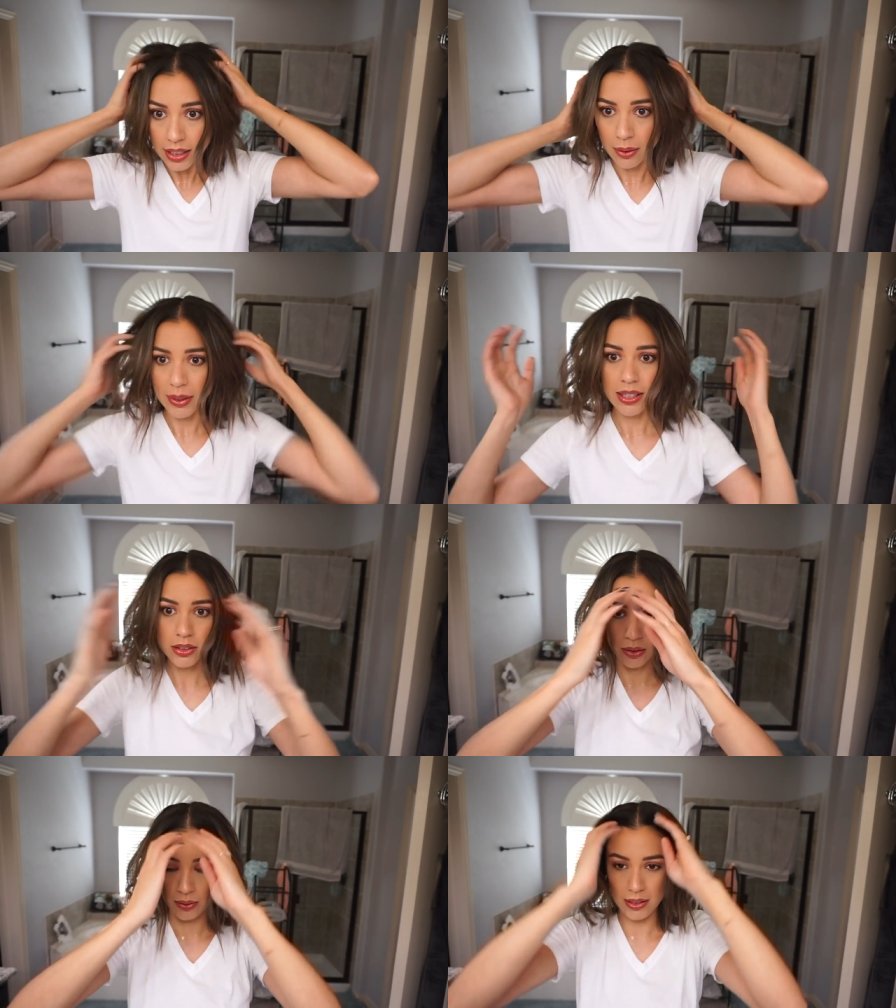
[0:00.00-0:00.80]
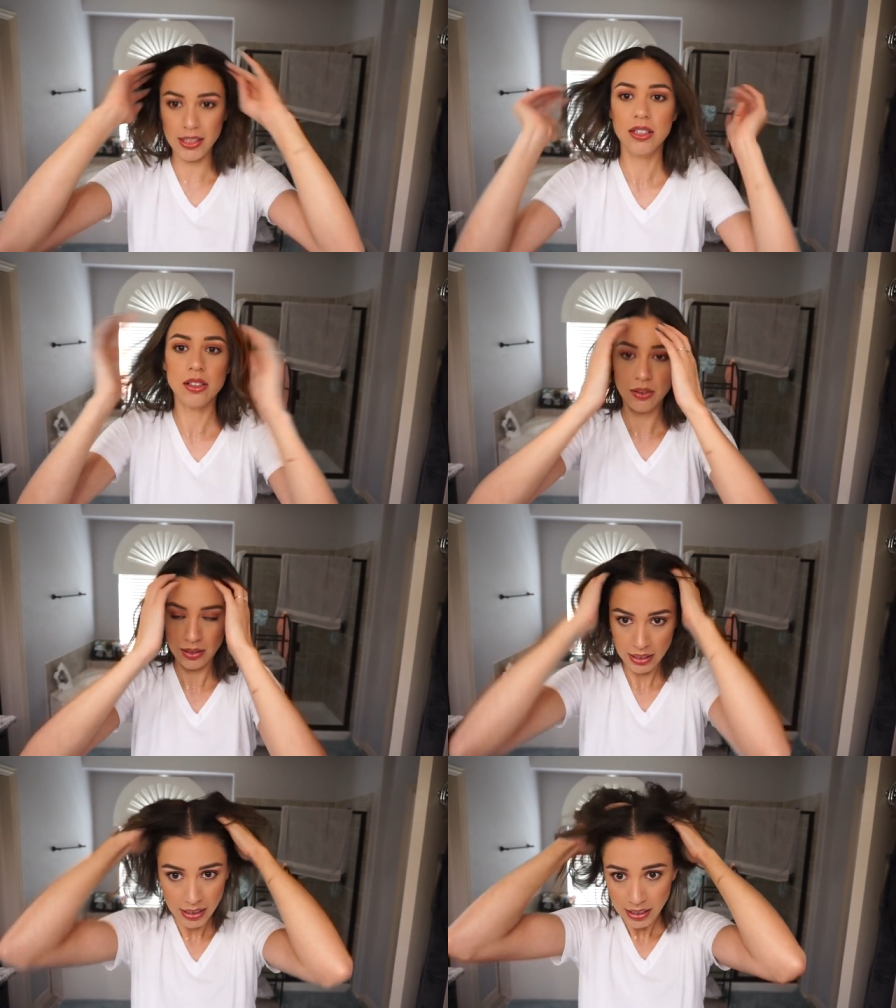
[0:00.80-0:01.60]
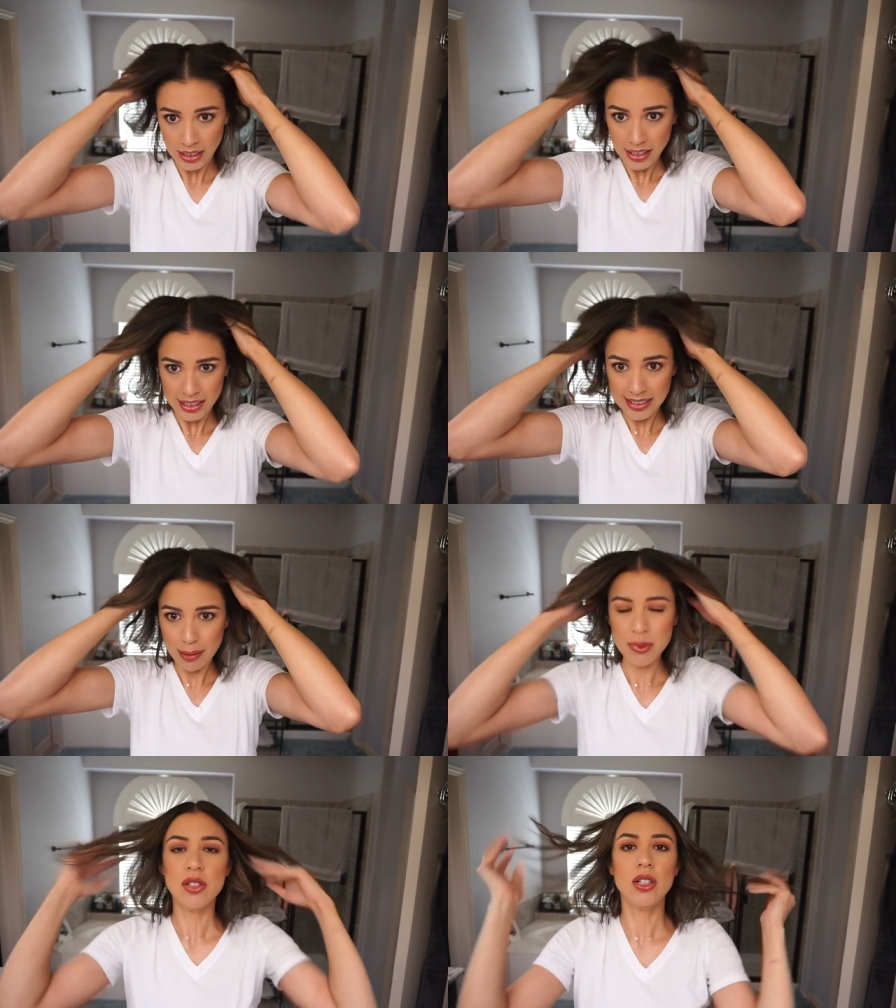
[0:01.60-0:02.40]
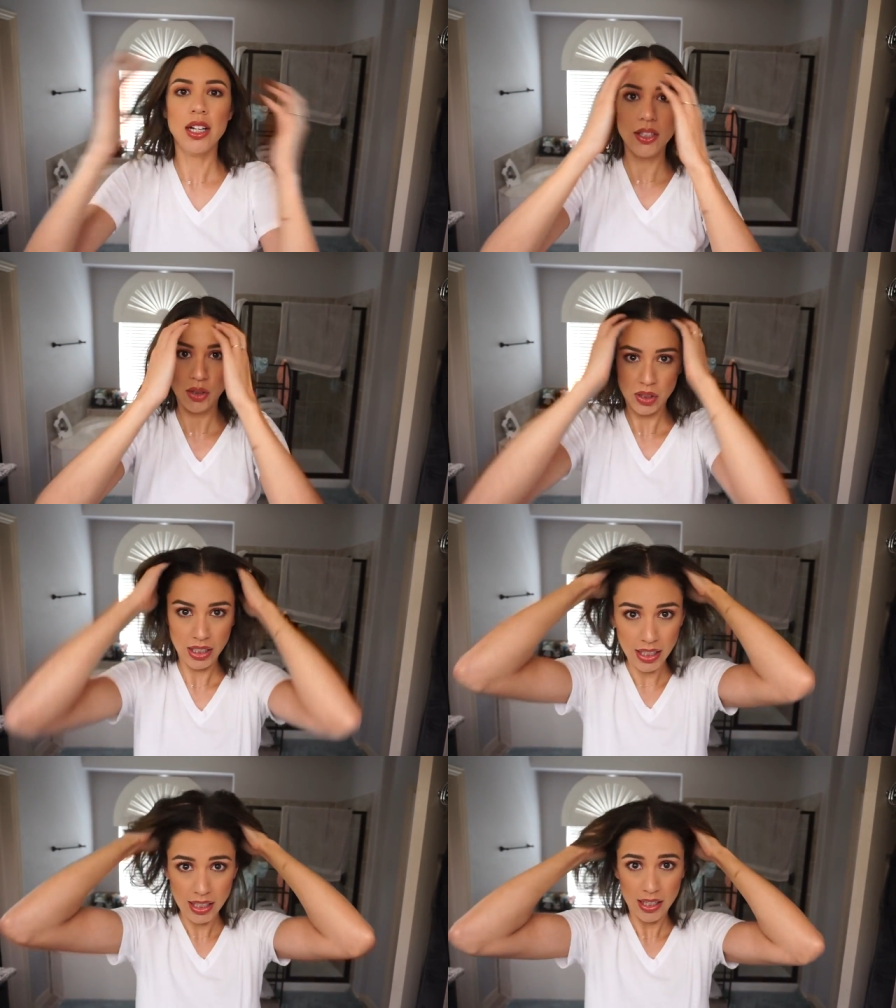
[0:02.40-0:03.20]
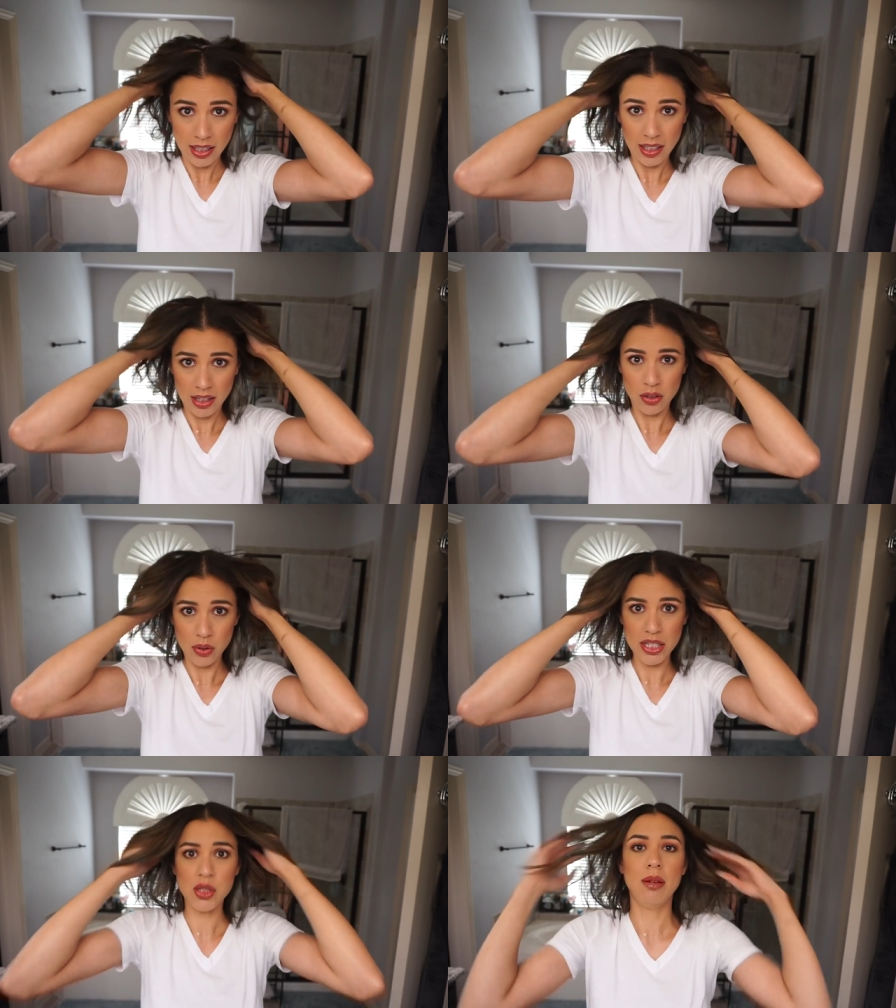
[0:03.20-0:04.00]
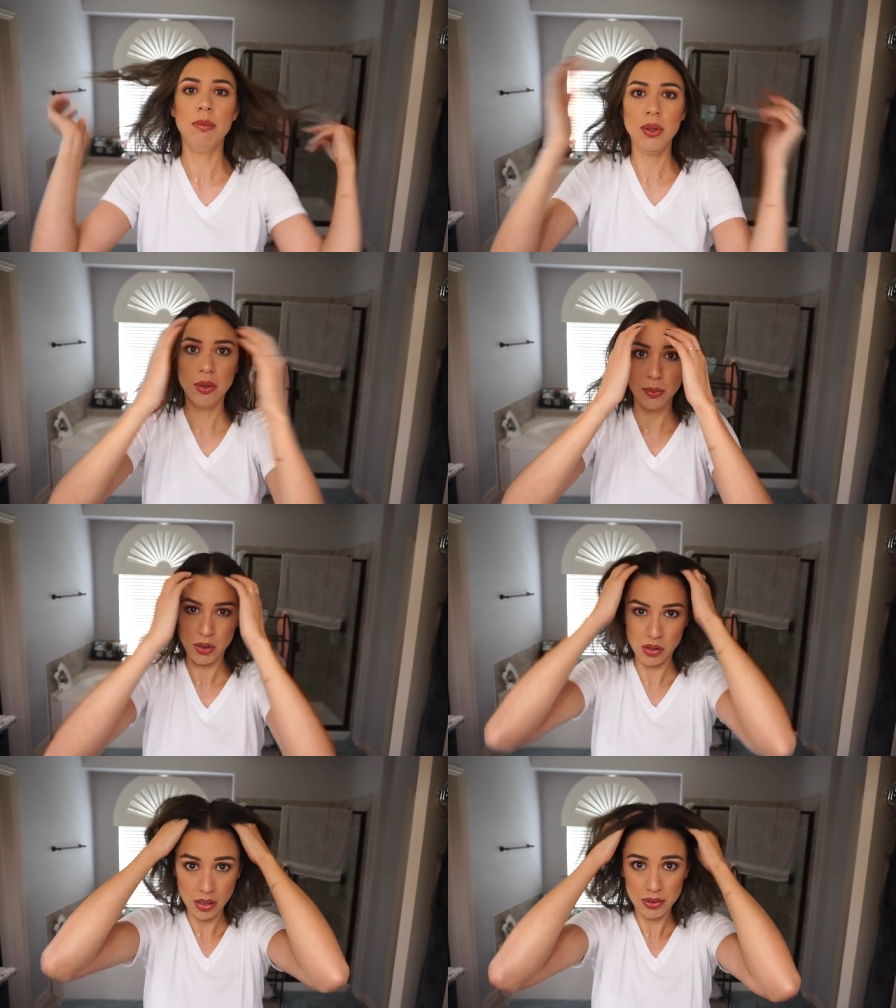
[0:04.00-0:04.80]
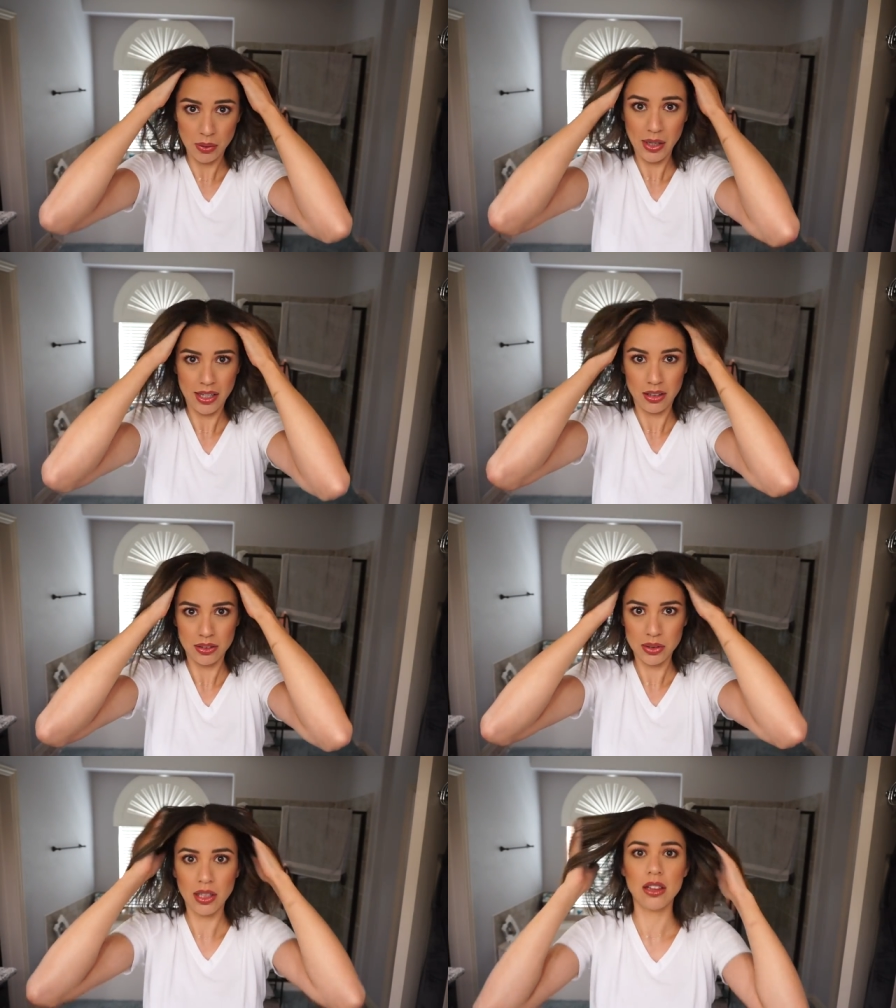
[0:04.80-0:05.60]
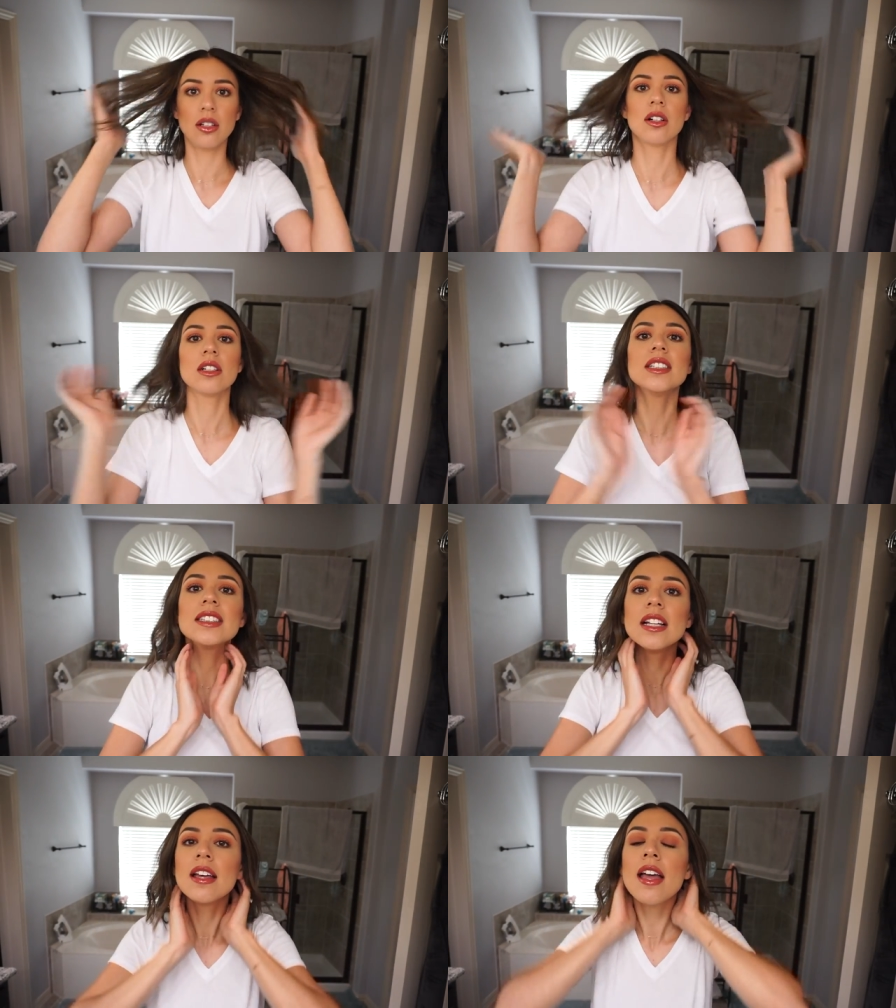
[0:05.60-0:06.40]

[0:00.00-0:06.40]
Anyway, so all I do is I massage in the dry shampoo, which is also kind of loosening the curls.